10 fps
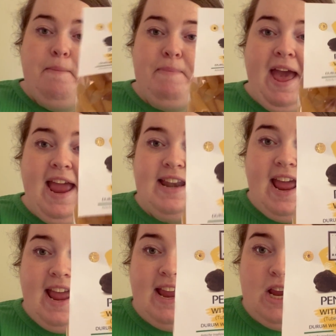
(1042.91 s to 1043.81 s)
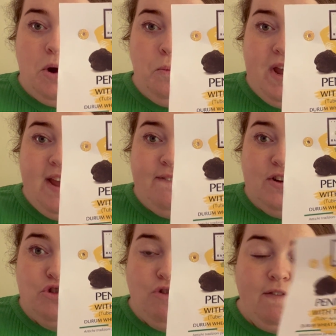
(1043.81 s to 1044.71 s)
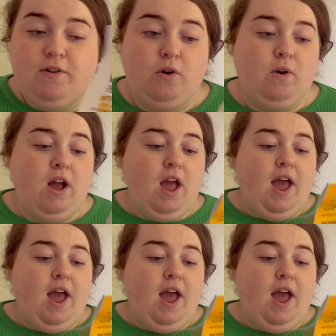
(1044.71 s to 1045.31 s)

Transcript: penne with truffle.